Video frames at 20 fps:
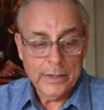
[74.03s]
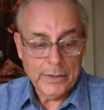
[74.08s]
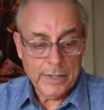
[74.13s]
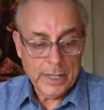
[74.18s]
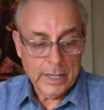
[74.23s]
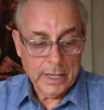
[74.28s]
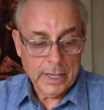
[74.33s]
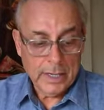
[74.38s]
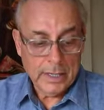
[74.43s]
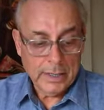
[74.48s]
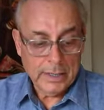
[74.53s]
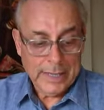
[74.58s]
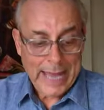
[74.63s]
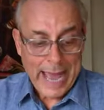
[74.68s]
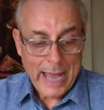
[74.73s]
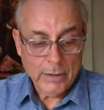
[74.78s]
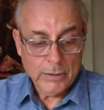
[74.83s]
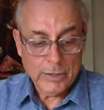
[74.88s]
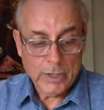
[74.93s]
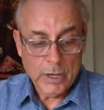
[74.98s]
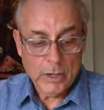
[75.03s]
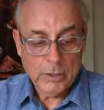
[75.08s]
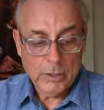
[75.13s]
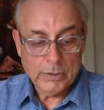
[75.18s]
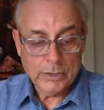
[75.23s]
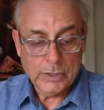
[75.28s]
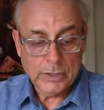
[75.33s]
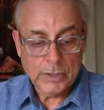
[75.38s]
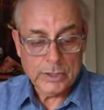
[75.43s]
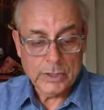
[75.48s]
The Dow
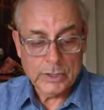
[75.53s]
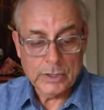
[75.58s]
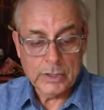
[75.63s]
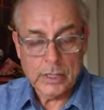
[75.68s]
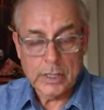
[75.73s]
Jones